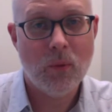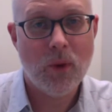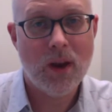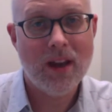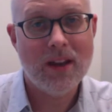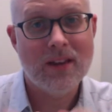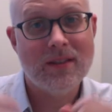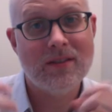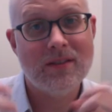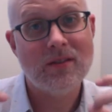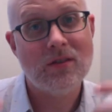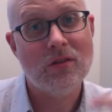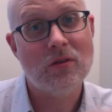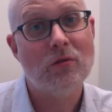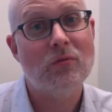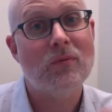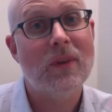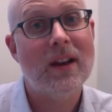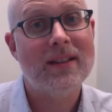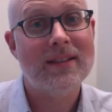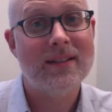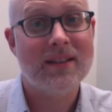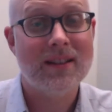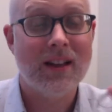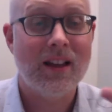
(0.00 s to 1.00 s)
ways to the
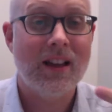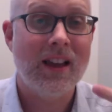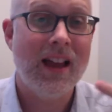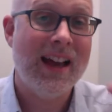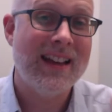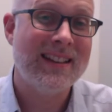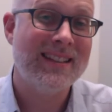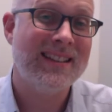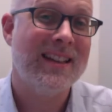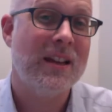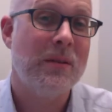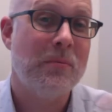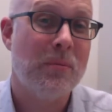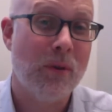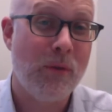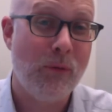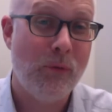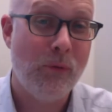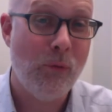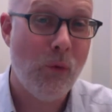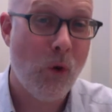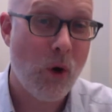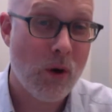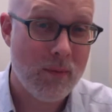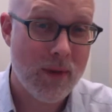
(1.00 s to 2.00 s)
rest of the class, and they
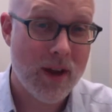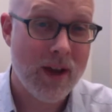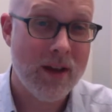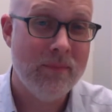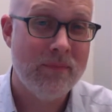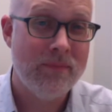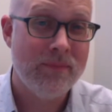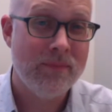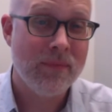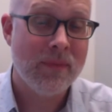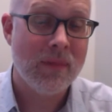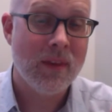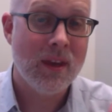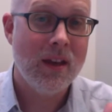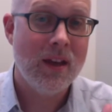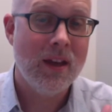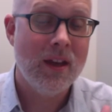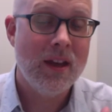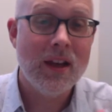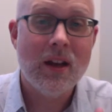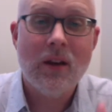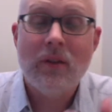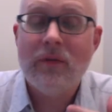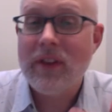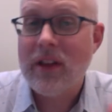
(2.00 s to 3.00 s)
perform it.
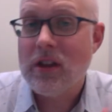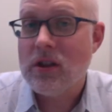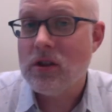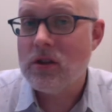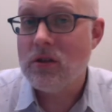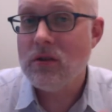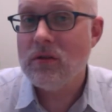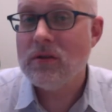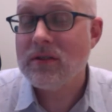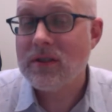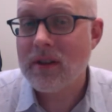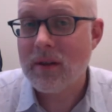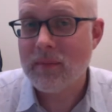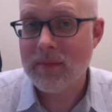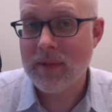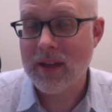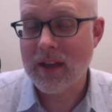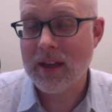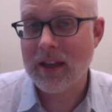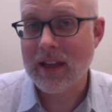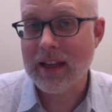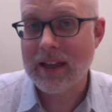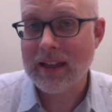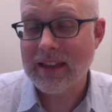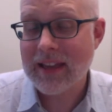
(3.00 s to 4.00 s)
Now, if they do
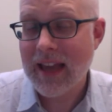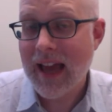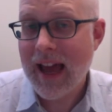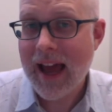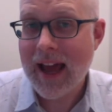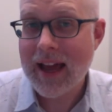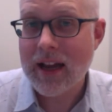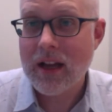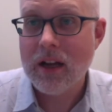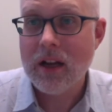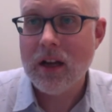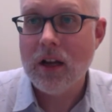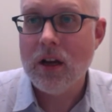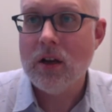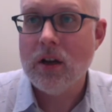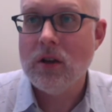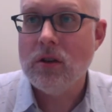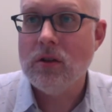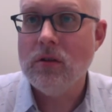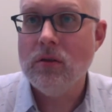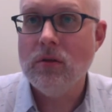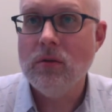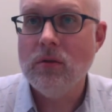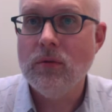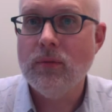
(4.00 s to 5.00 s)
something like that,
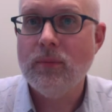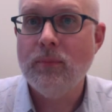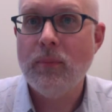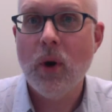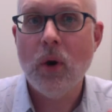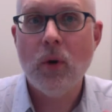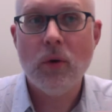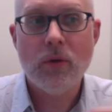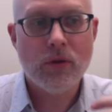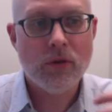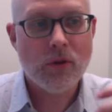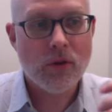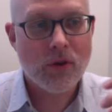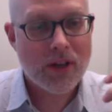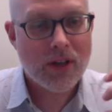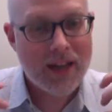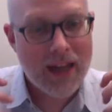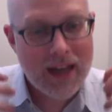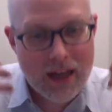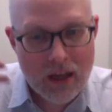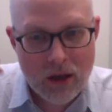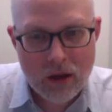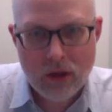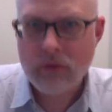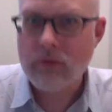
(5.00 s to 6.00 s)
you're
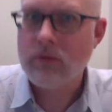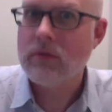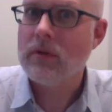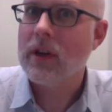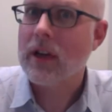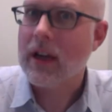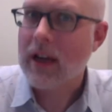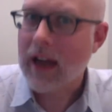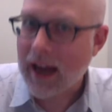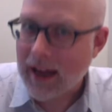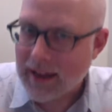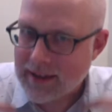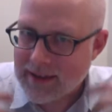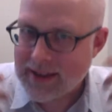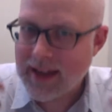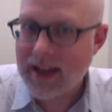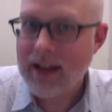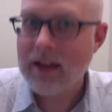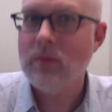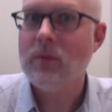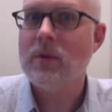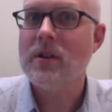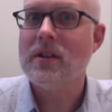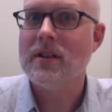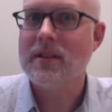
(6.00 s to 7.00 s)
getting through the
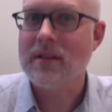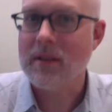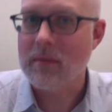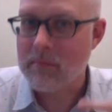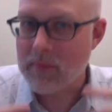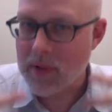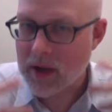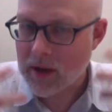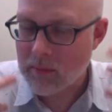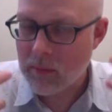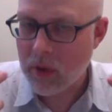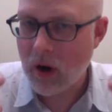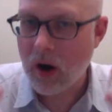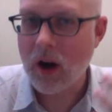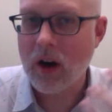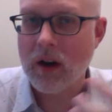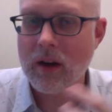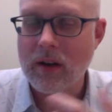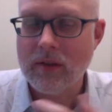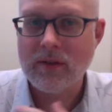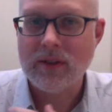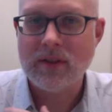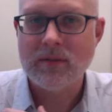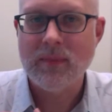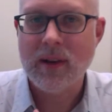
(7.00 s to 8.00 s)
content, which is a big part
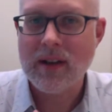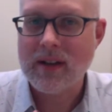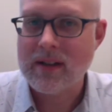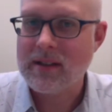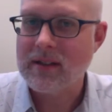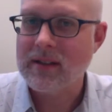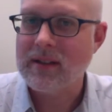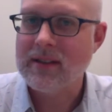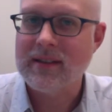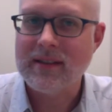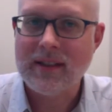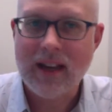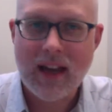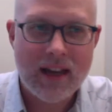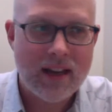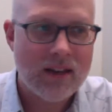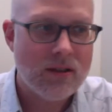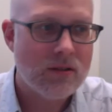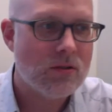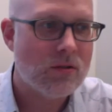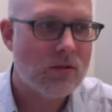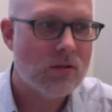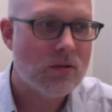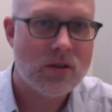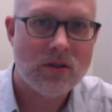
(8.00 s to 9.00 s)
of especially
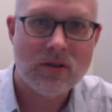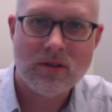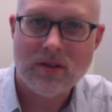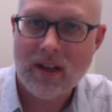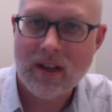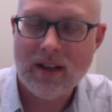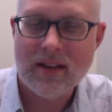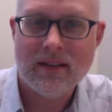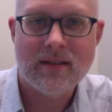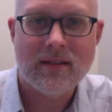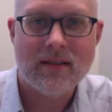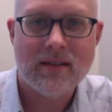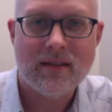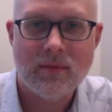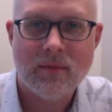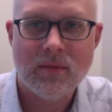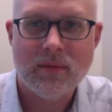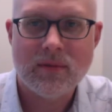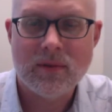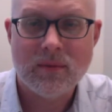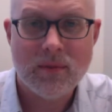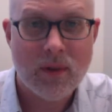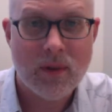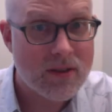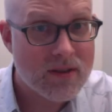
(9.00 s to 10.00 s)
science, social studies, and
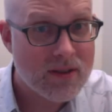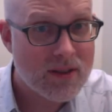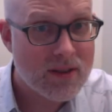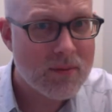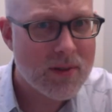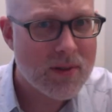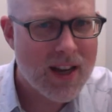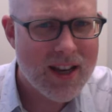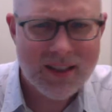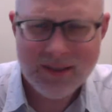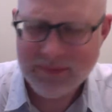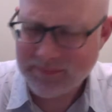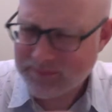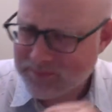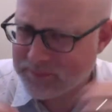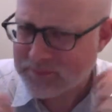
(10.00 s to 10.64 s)
some other subjects,